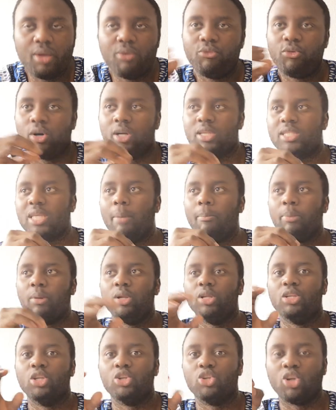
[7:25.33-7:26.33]
For example,
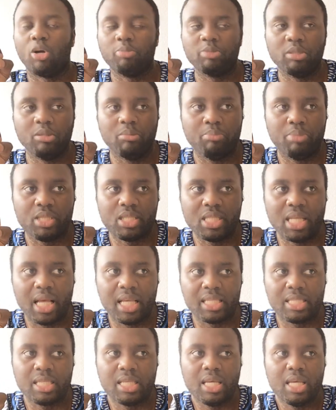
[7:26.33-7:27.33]
in the dropshipping
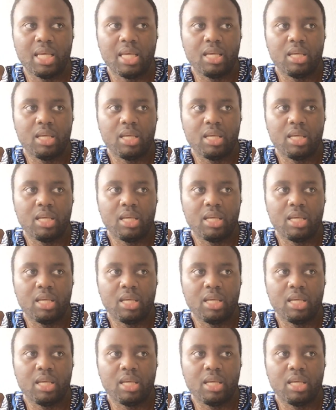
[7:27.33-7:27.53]
business,